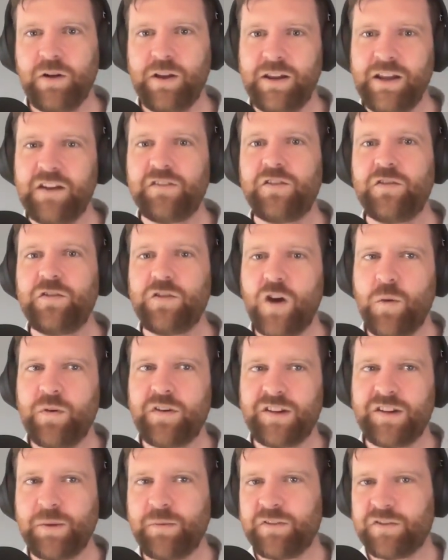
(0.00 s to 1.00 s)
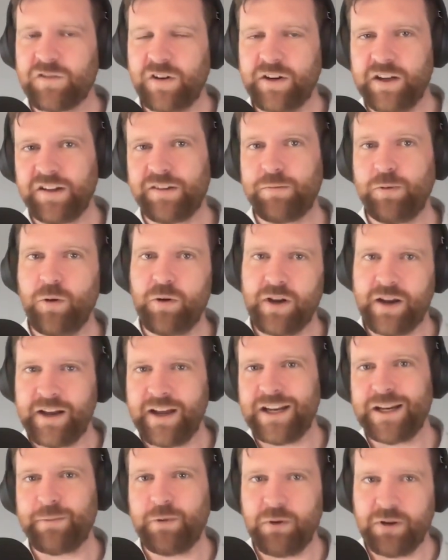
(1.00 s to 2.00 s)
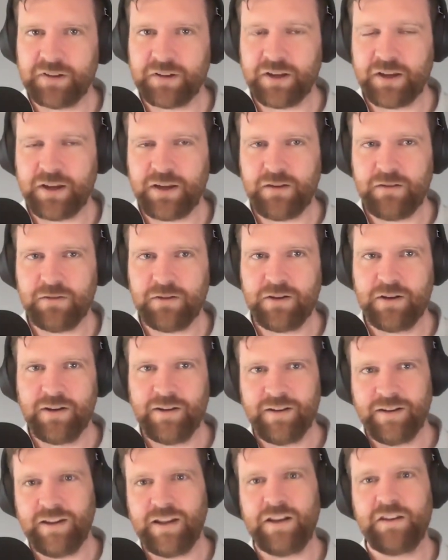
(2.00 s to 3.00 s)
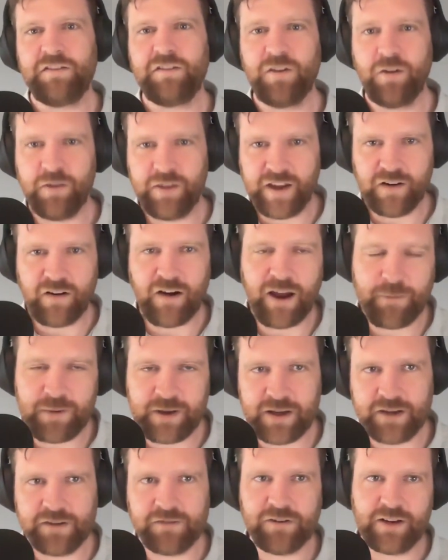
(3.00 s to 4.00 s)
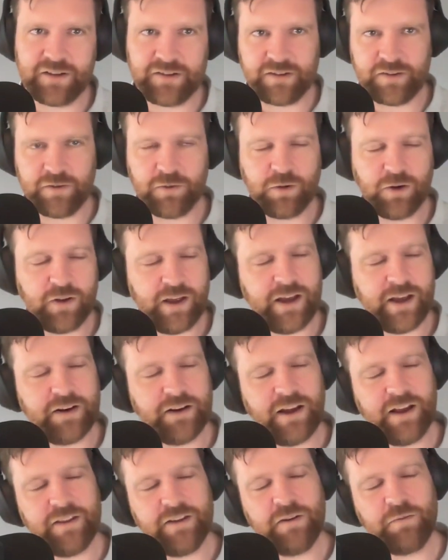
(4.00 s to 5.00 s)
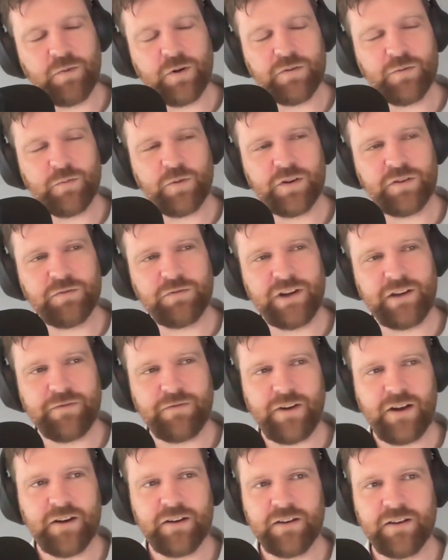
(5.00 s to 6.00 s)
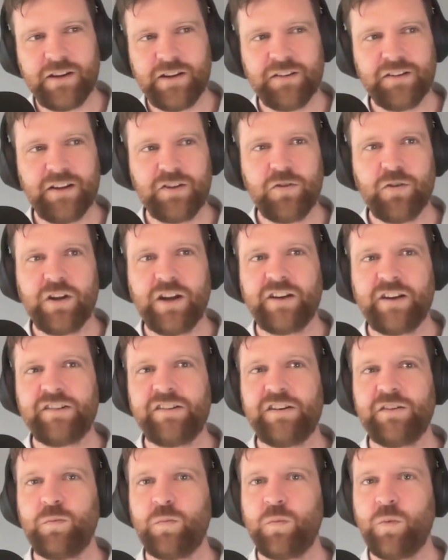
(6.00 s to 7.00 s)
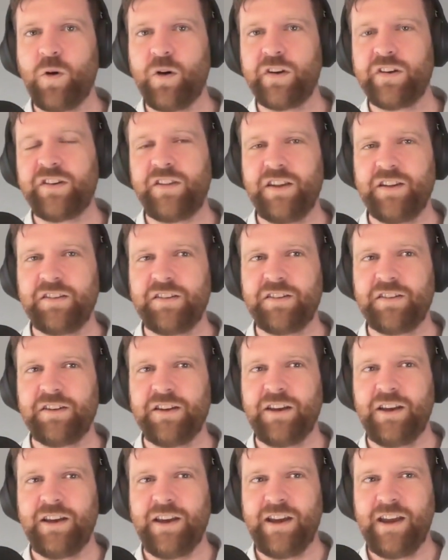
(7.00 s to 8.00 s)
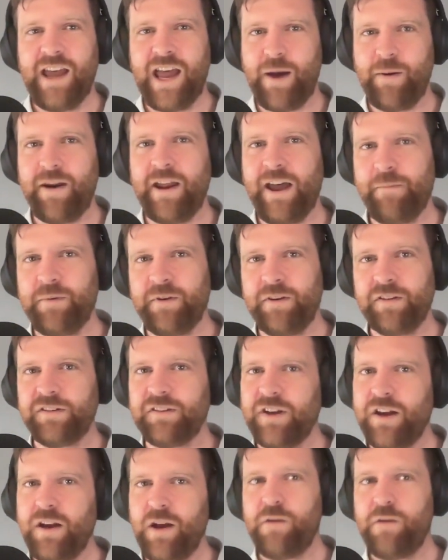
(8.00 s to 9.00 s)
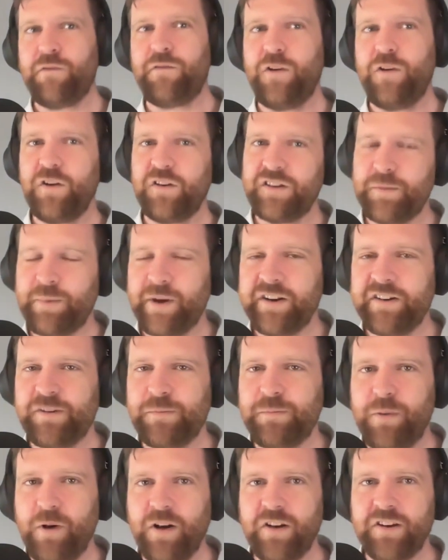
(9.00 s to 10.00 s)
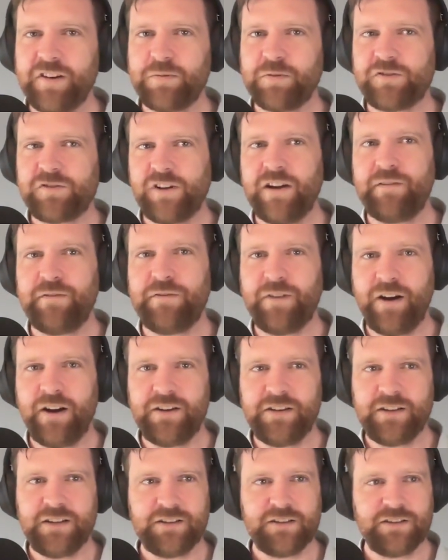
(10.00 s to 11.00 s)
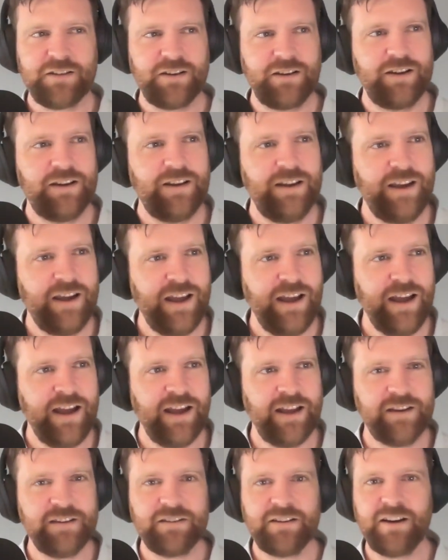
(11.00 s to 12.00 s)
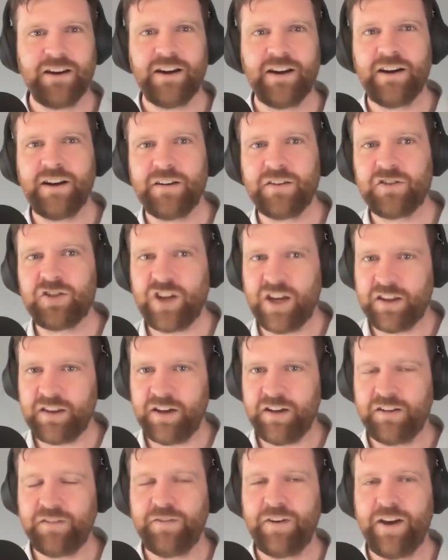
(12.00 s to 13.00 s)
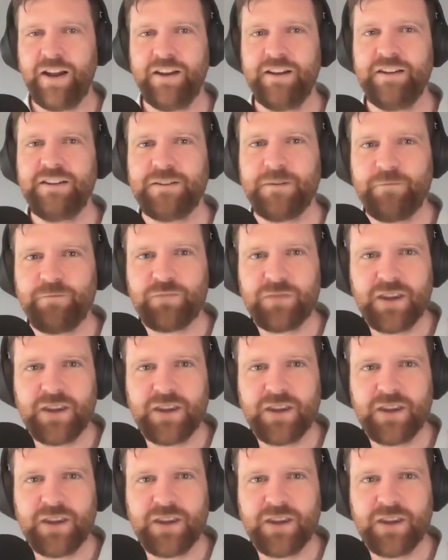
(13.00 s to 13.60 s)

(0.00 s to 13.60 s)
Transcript: lets you know when someone's trying to exploit an AWS key, lets you know their IP address and all of that. And then what's really fun is that you can actually watch this, how it happens. First, a bunch of bots will try and find it. and check that it's valid.